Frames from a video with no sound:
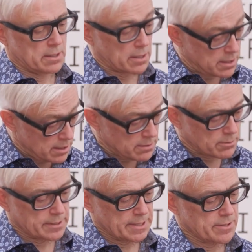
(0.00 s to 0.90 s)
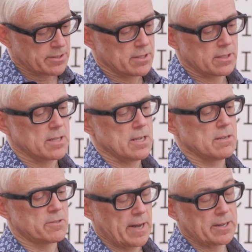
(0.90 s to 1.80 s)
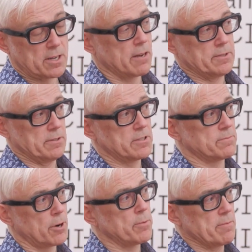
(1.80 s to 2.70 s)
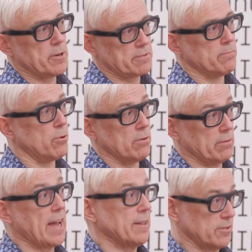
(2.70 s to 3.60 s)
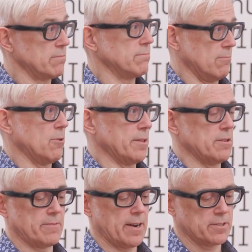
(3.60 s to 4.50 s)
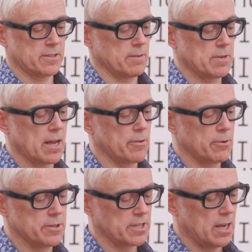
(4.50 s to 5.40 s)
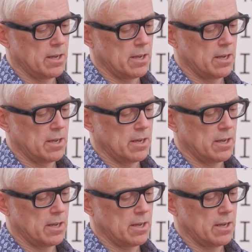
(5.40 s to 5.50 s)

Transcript: And the third one is that the Spanish government, this is probably the most important, hence why these factors came together, is